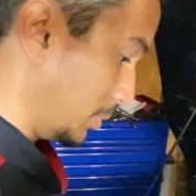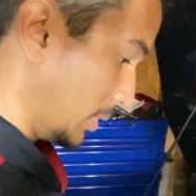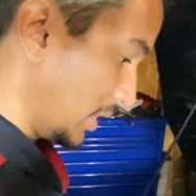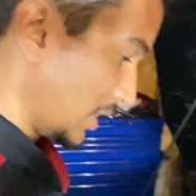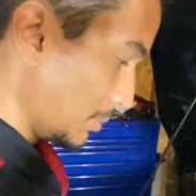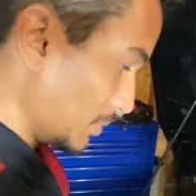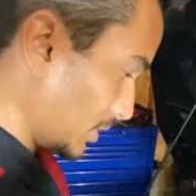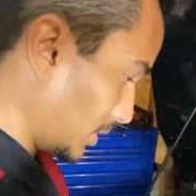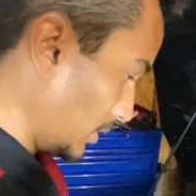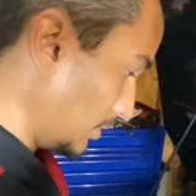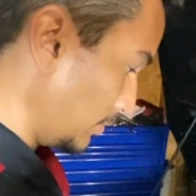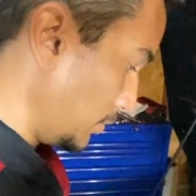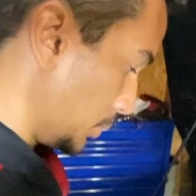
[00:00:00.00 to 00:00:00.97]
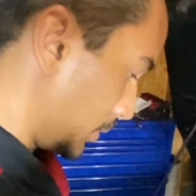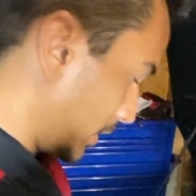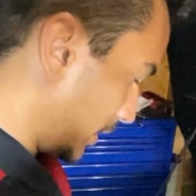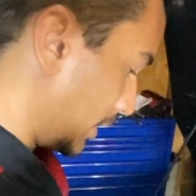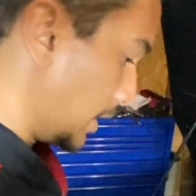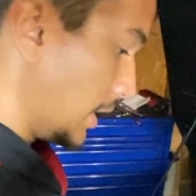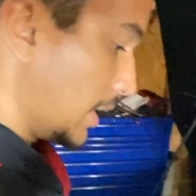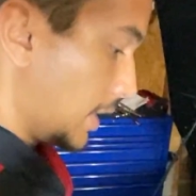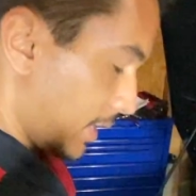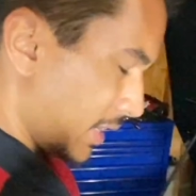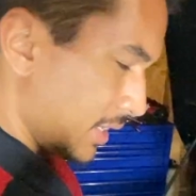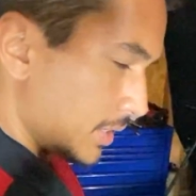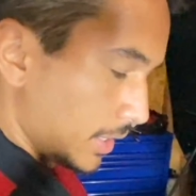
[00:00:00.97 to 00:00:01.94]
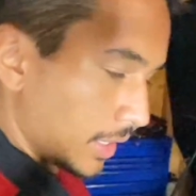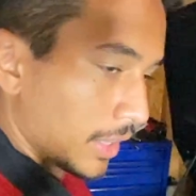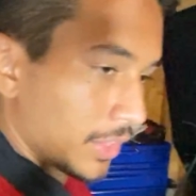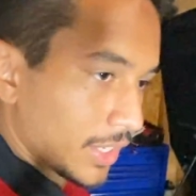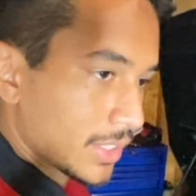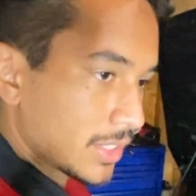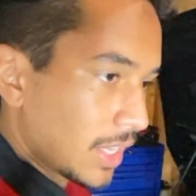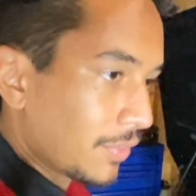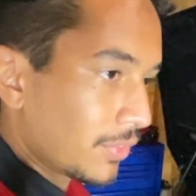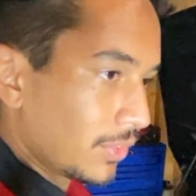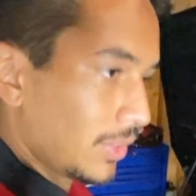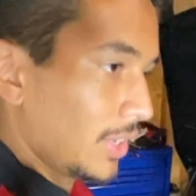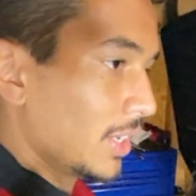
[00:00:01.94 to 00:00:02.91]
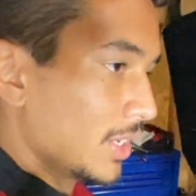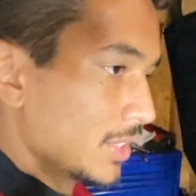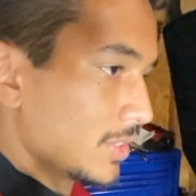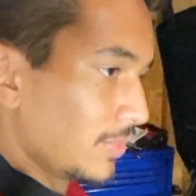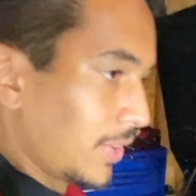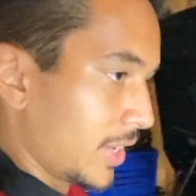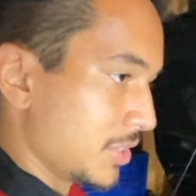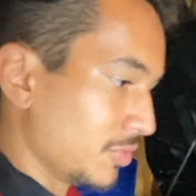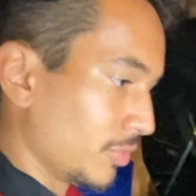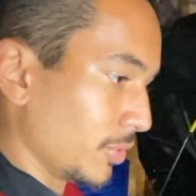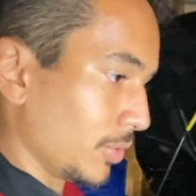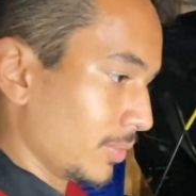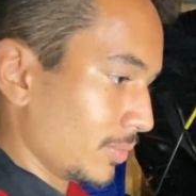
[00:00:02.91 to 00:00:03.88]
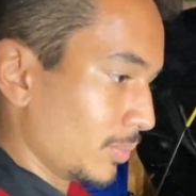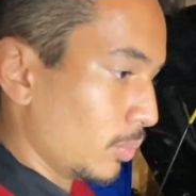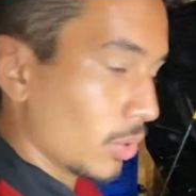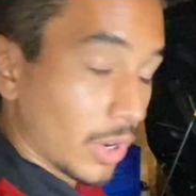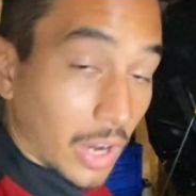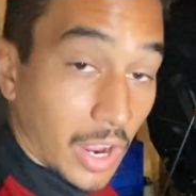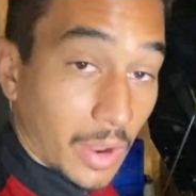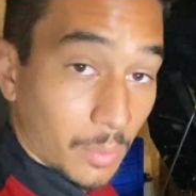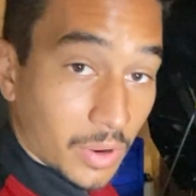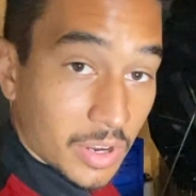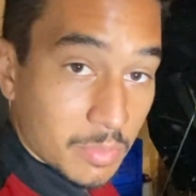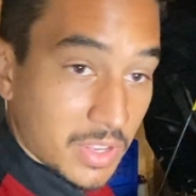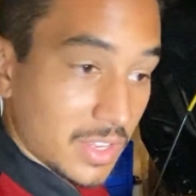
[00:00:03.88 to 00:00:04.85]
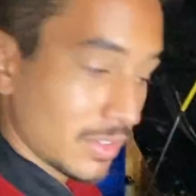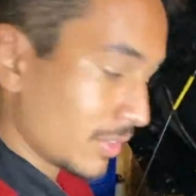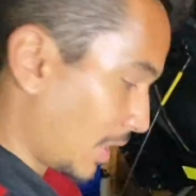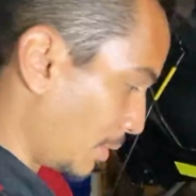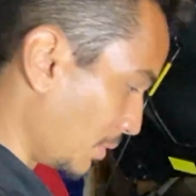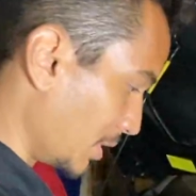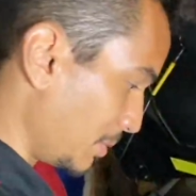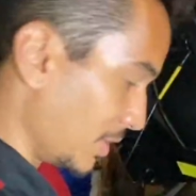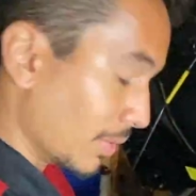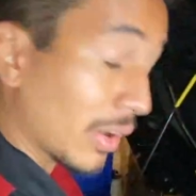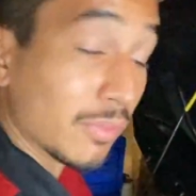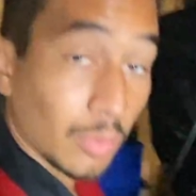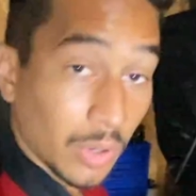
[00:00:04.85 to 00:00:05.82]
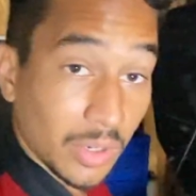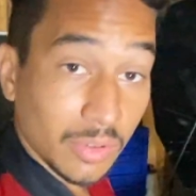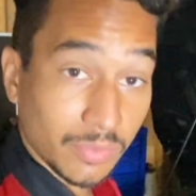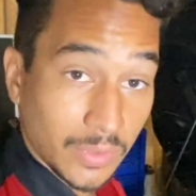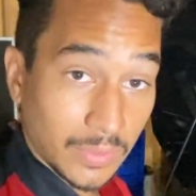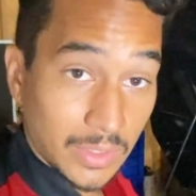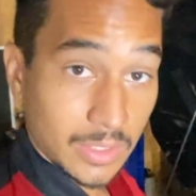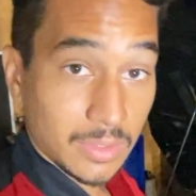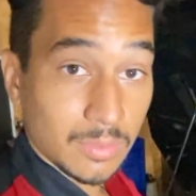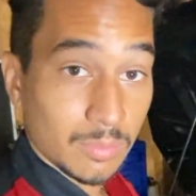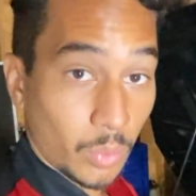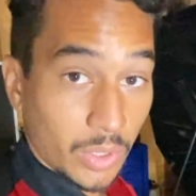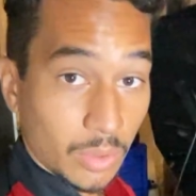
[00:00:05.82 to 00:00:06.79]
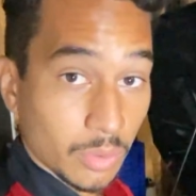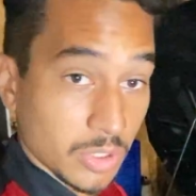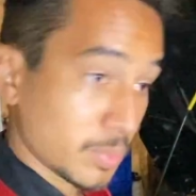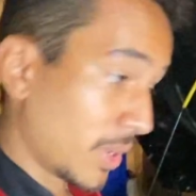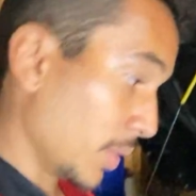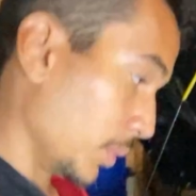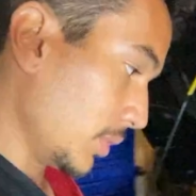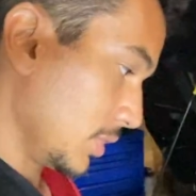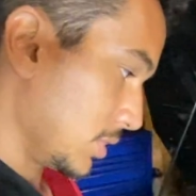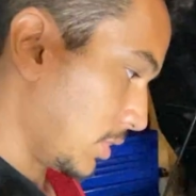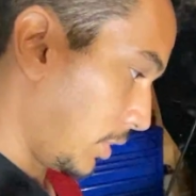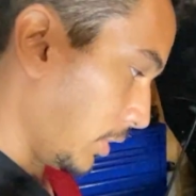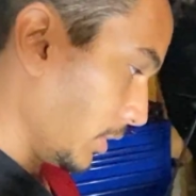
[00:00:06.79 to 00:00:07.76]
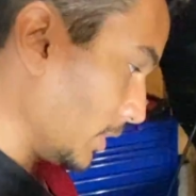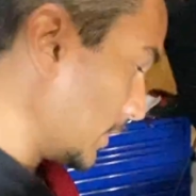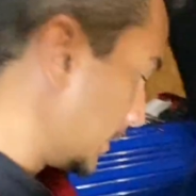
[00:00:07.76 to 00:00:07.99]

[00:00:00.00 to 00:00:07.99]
when it comes to the fueling. And I think it's definitely going to suffice for where I want to be. I want to be around 450 wheel horsepower with this car,